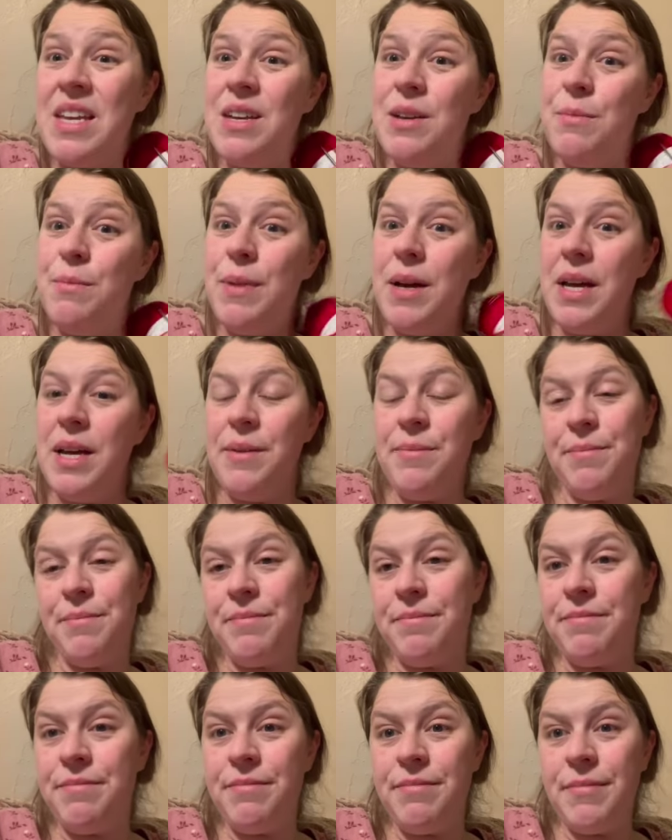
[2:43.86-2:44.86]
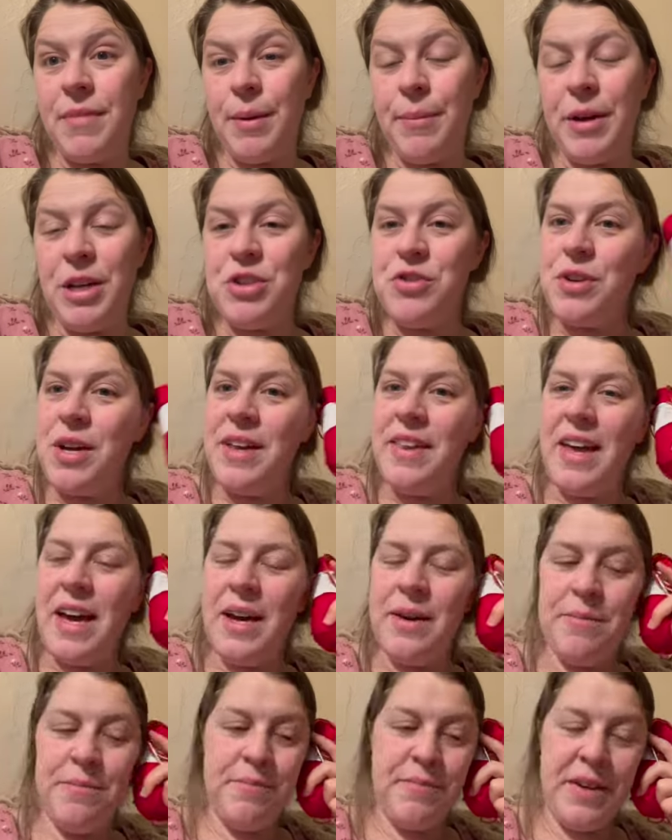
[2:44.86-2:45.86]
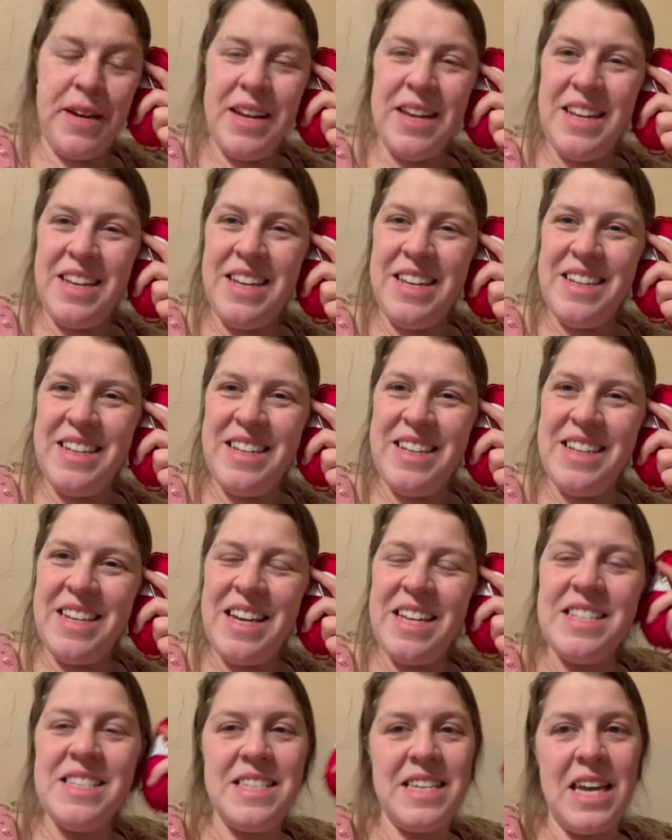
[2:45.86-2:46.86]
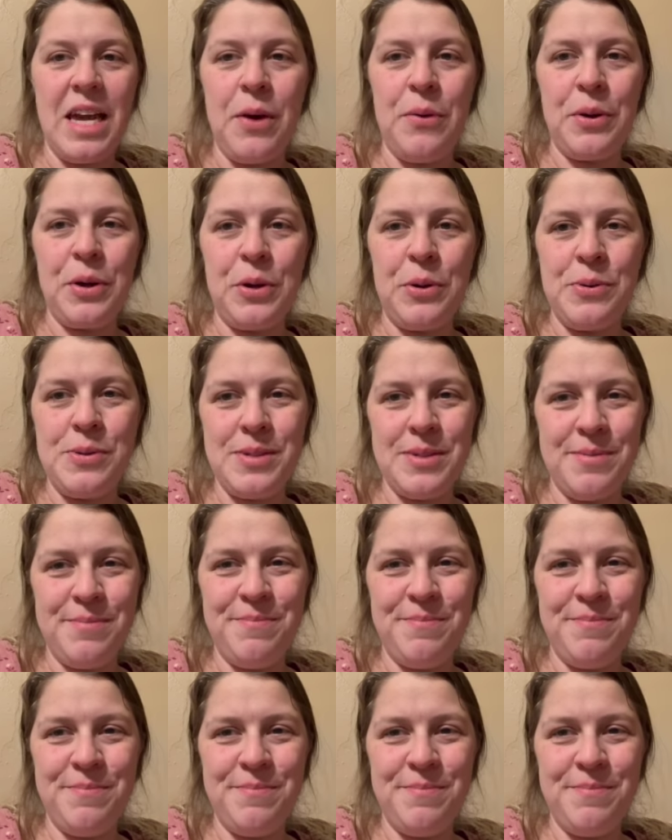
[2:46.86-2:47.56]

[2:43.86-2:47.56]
But I might try that and see how it goes.